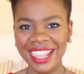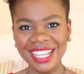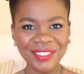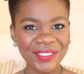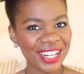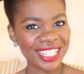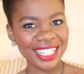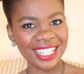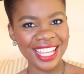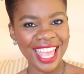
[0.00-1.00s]
Thanks for
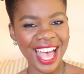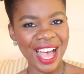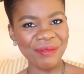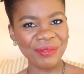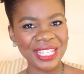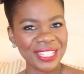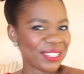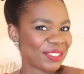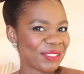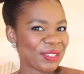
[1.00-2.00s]
watching.
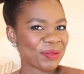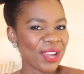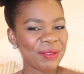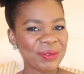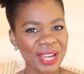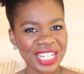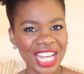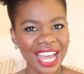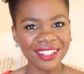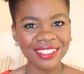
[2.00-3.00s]
Please subscribe to my
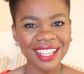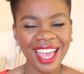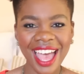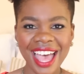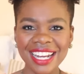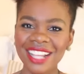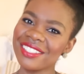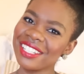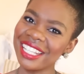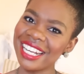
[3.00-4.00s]
channel, and I'll
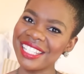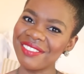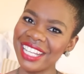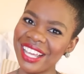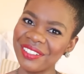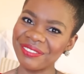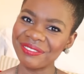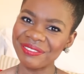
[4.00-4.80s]
see you in the next video.